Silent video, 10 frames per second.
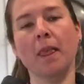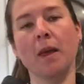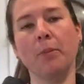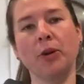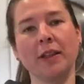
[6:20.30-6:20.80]

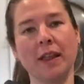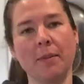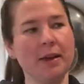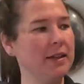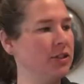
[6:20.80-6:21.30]
putting
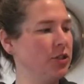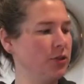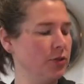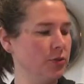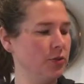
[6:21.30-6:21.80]
them
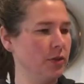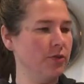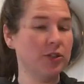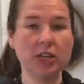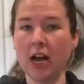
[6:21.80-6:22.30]
into
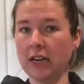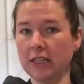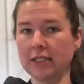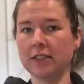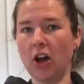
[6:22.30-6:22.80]

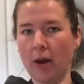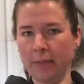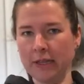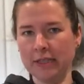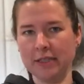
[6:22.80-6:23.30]
frittatas,
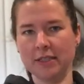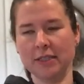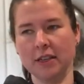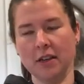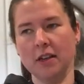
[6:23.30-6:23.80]

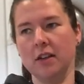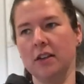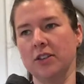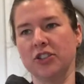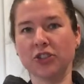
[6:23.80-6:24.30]
omelets,
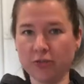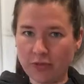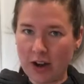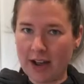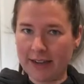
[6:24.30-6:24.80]
stir
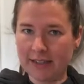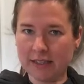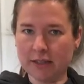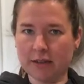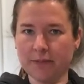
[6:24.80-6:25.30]

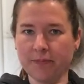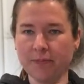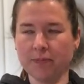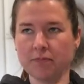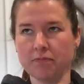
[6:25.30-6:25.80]
fries,
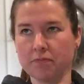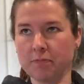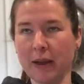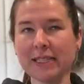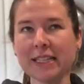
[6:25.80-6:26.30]

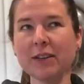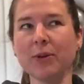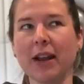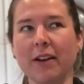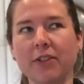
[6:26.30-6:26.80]
basically
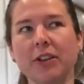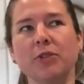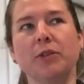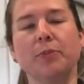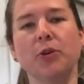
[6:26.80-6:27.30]
whatever you
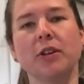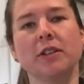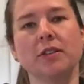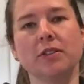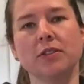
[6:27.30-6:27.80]
would put
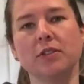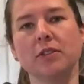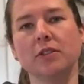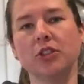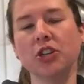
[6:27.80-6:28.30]

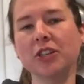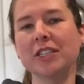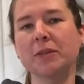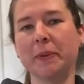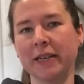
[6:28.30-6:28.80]
cooked
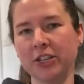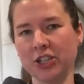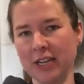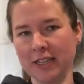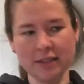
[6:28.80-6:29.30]
spinach
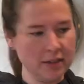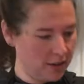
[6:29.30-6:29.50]
in,